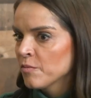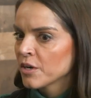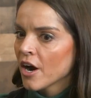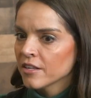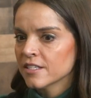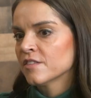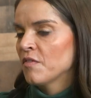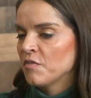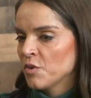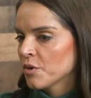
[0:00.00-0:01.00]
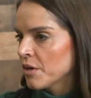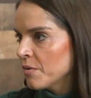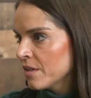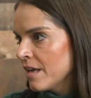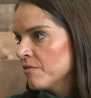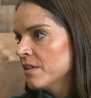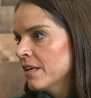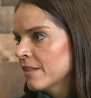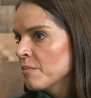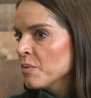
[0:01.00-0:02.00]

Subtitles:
And regardless of if you agree with everything in the